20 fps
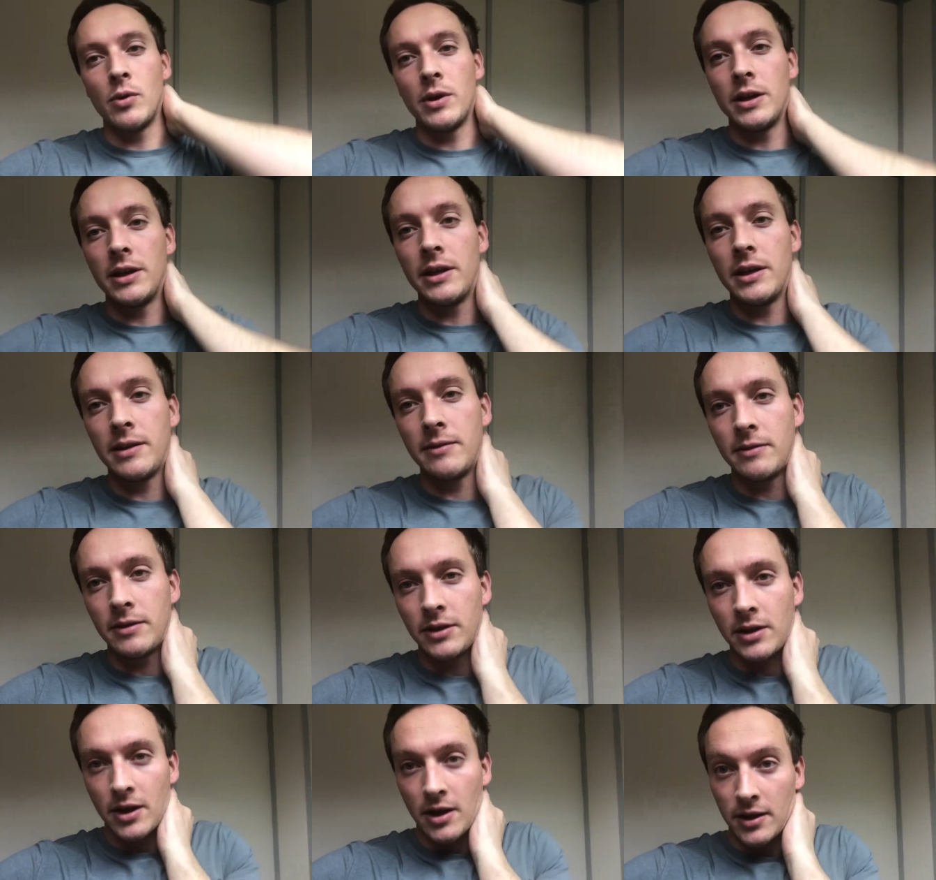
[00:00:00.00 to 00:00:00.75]
in
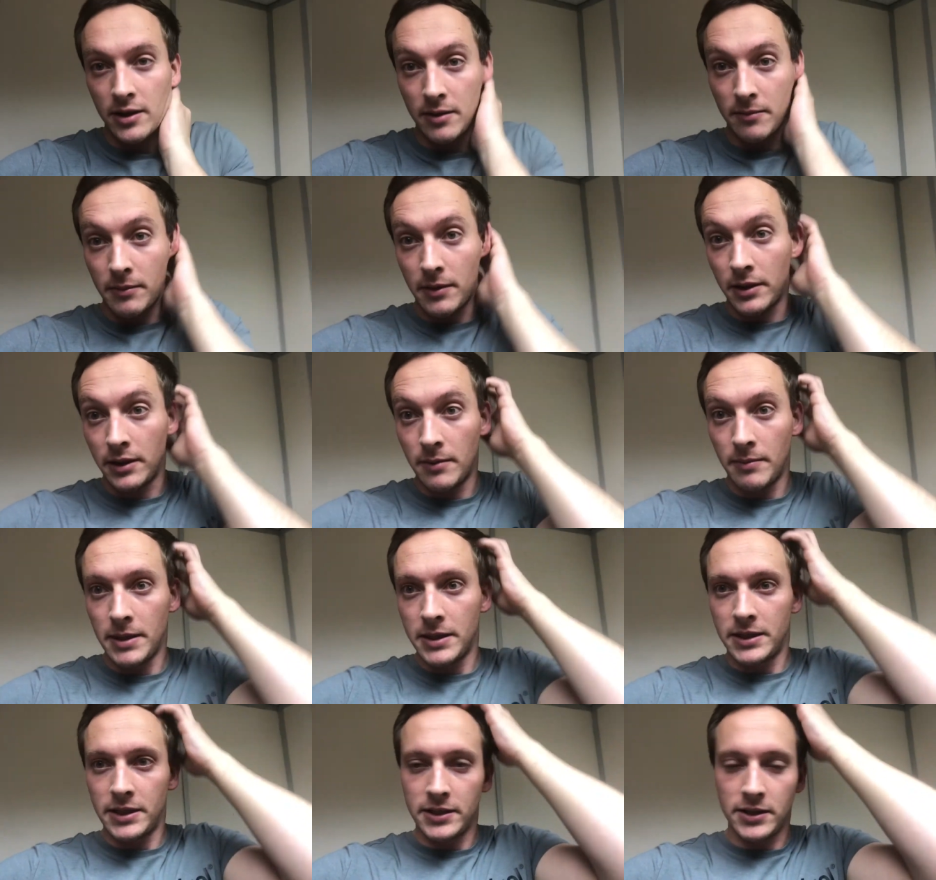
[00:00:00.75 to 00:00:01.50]
you know in the, in the
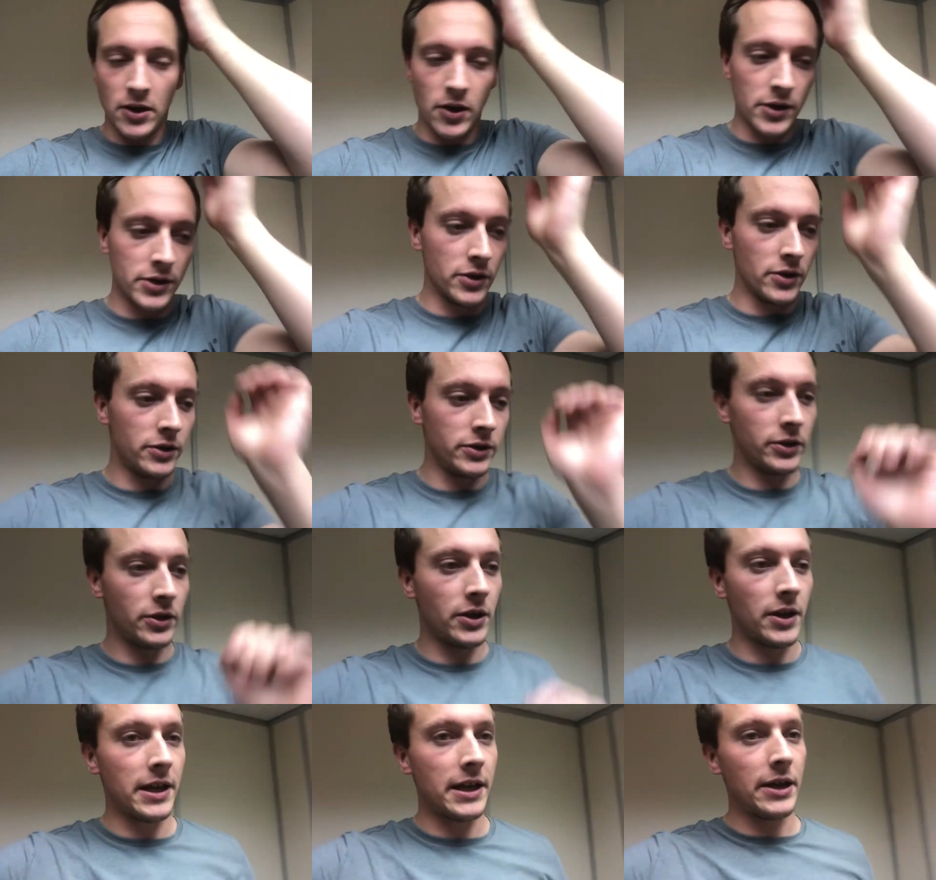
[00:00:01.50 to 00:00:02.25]
business I do, and
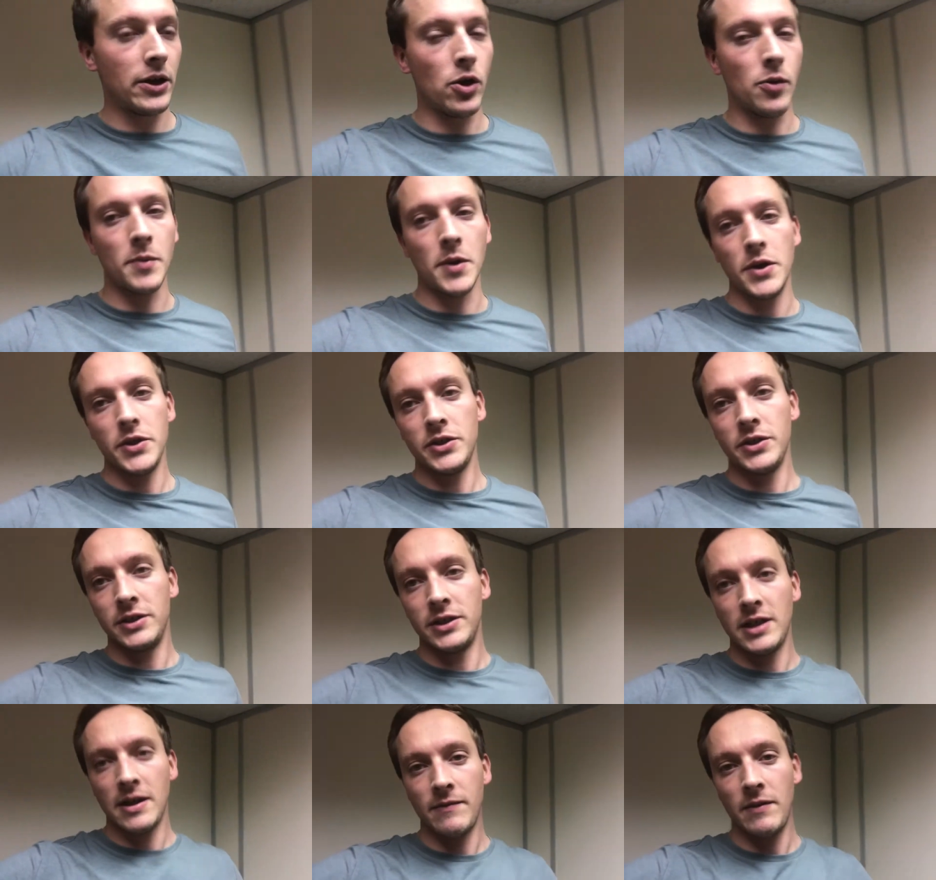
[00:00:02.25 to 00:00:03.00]
you know e-commerce
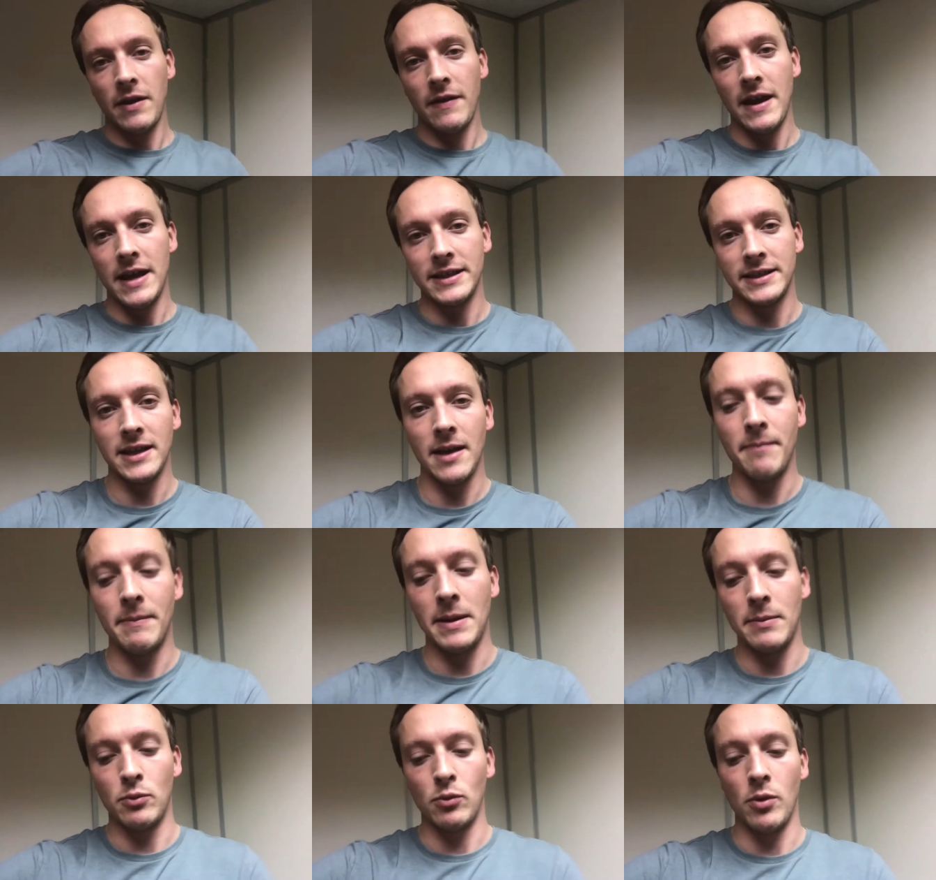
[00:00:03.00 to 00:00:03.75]
and stuff like that, some
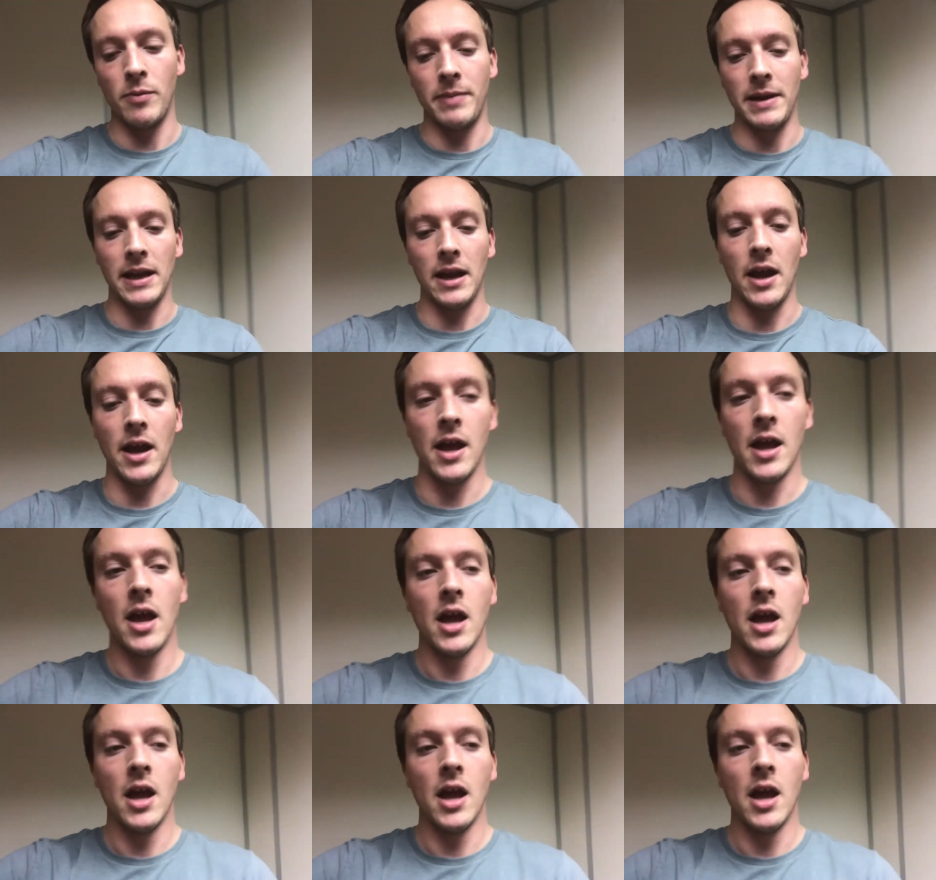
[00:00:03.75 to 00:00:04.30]
people would be like,